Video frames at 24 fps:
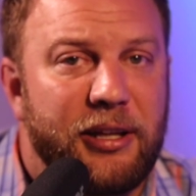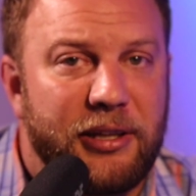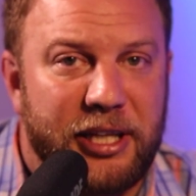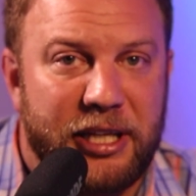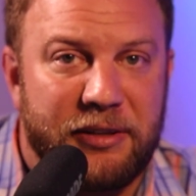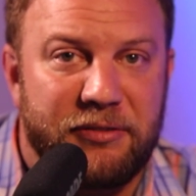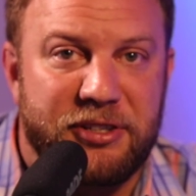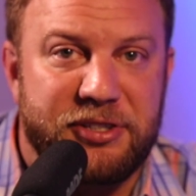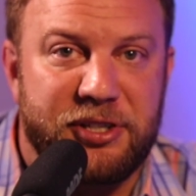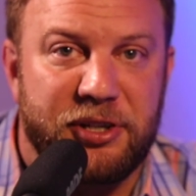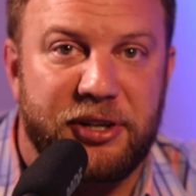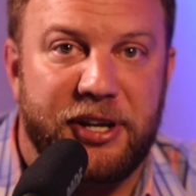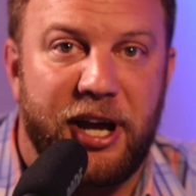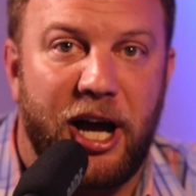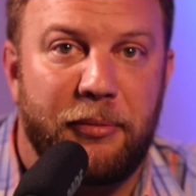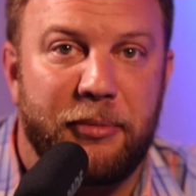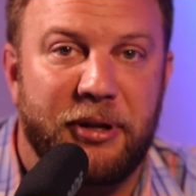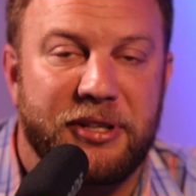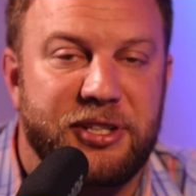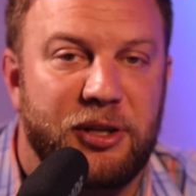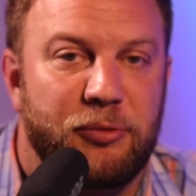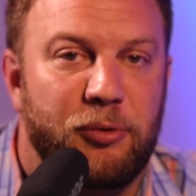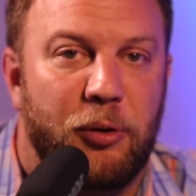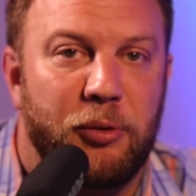Leave us your
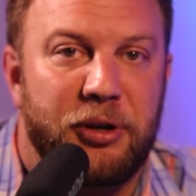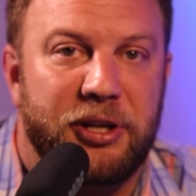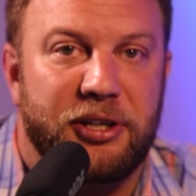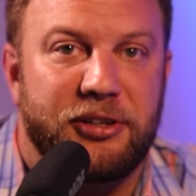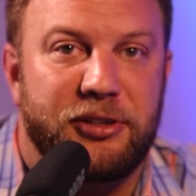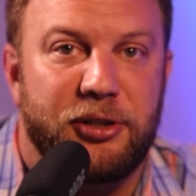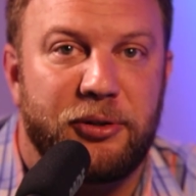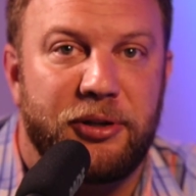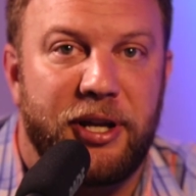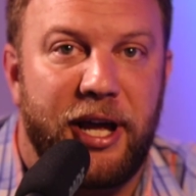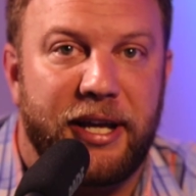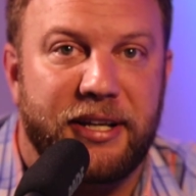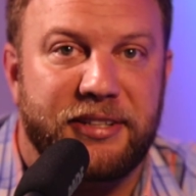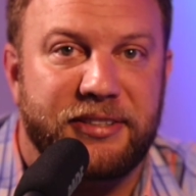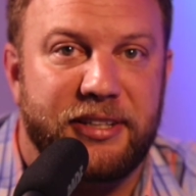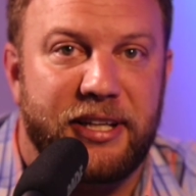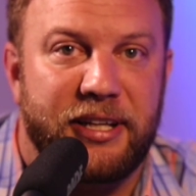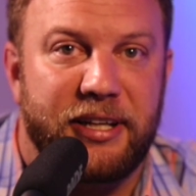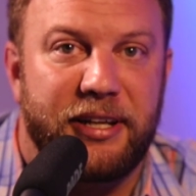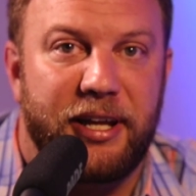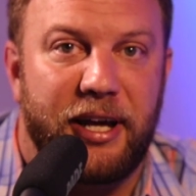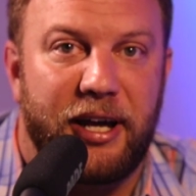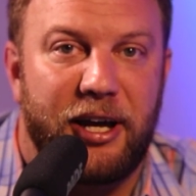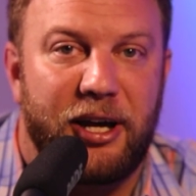comments on what we can do next,
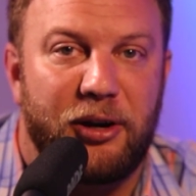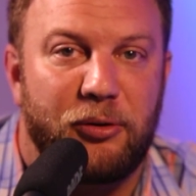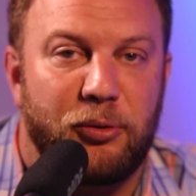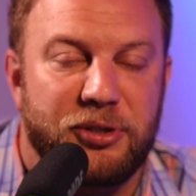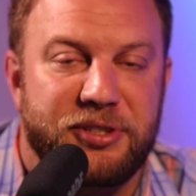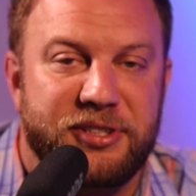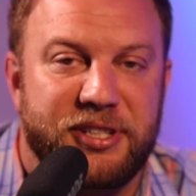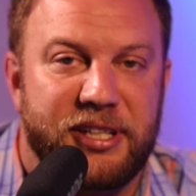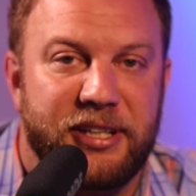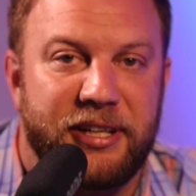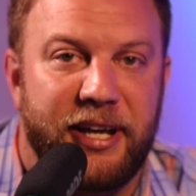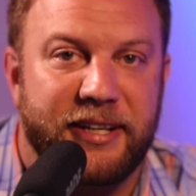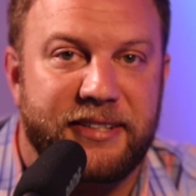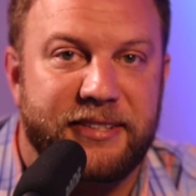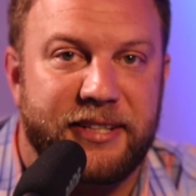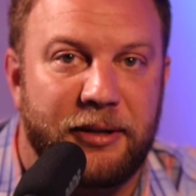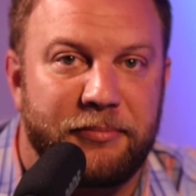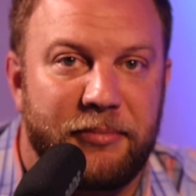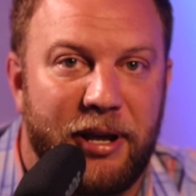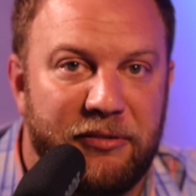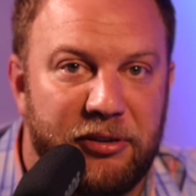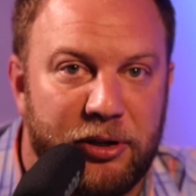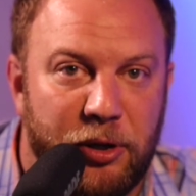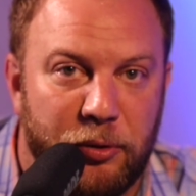and uh, we'll see you next
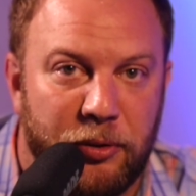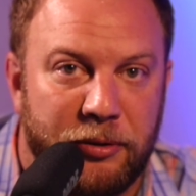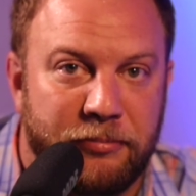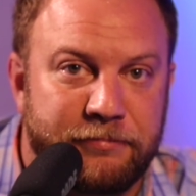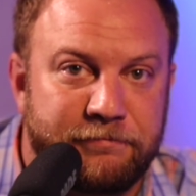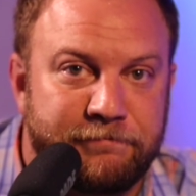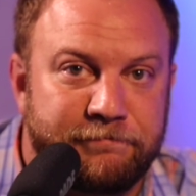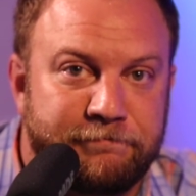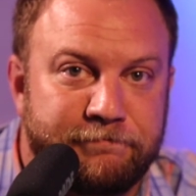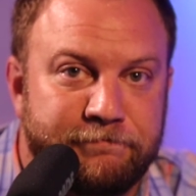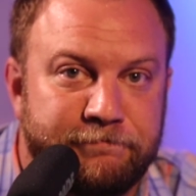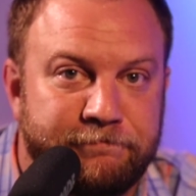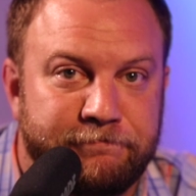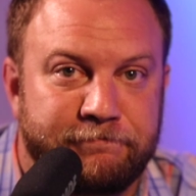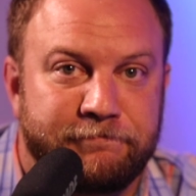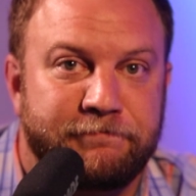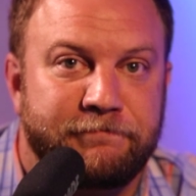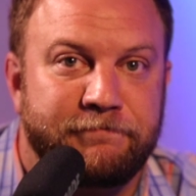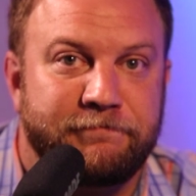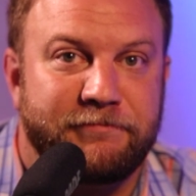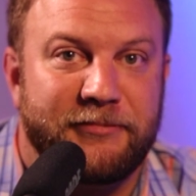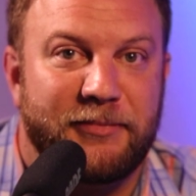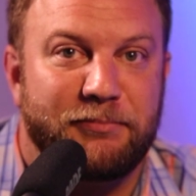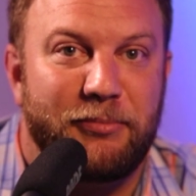time. Have a good one. Love you.
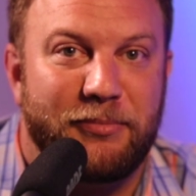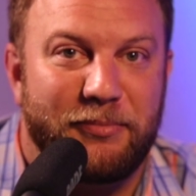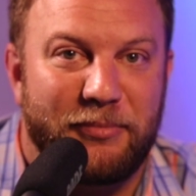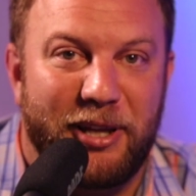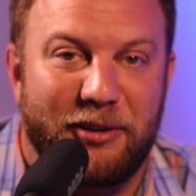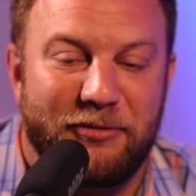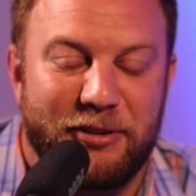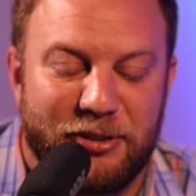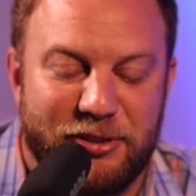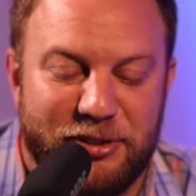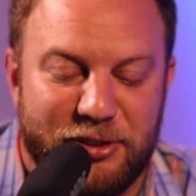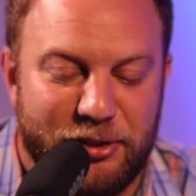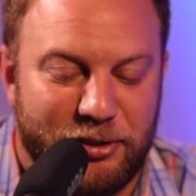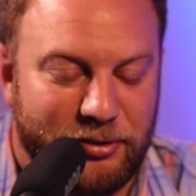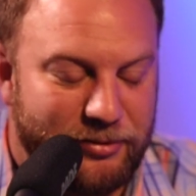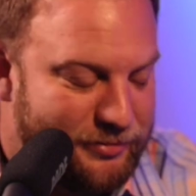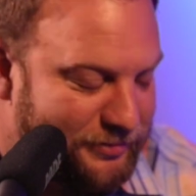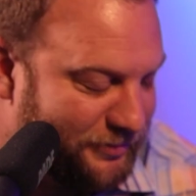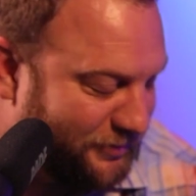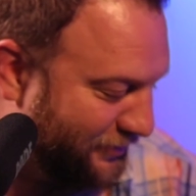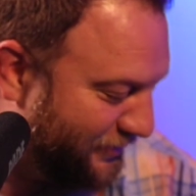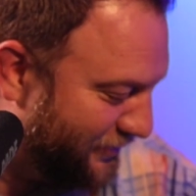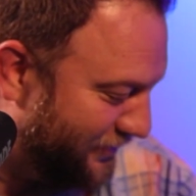Love you too.